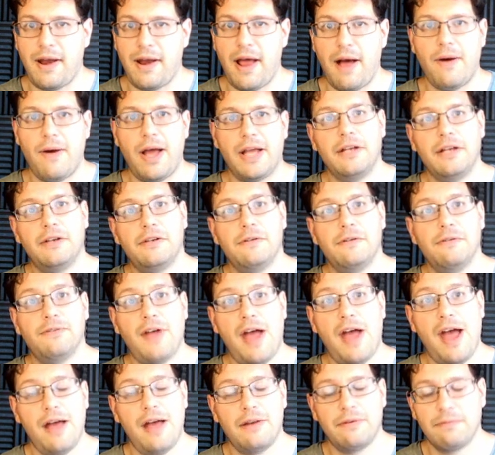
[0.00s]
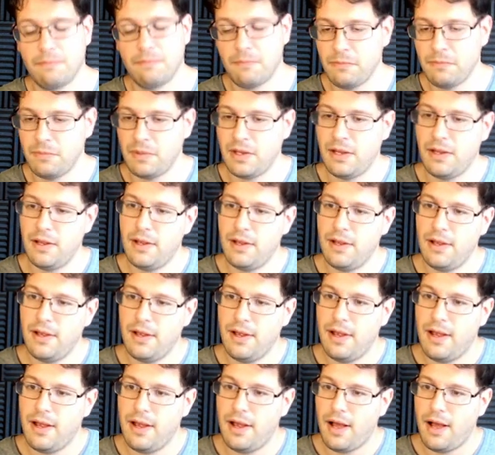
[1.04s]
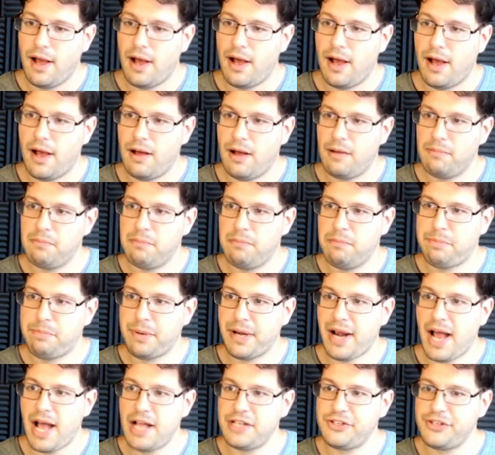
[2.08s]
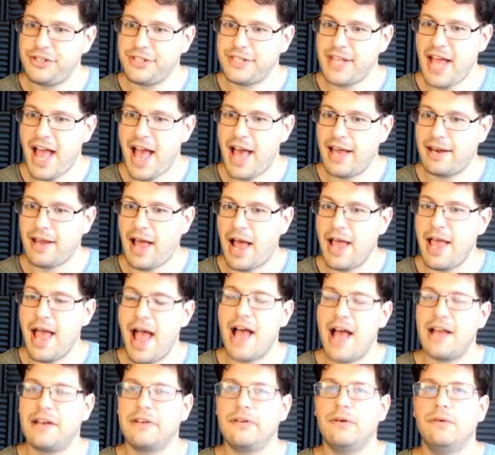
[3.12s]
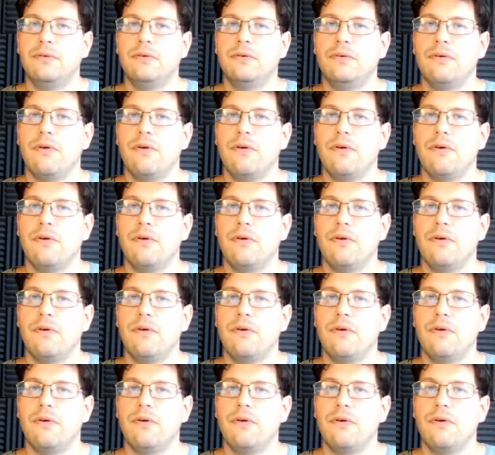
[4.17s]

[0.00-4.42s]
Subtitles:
now I can do that. But I had